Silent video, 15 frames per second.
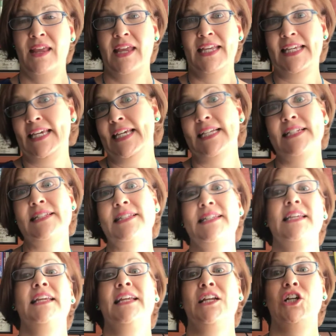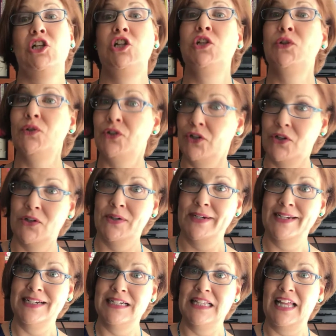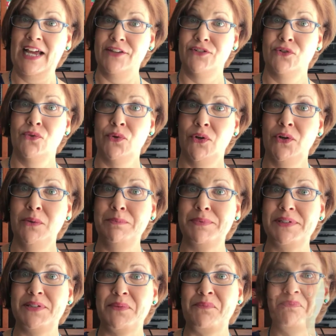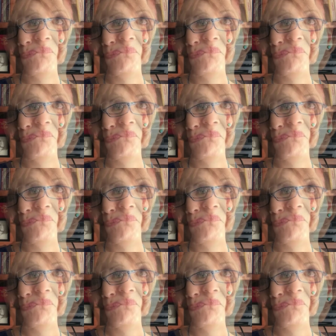Kids include her in class groups.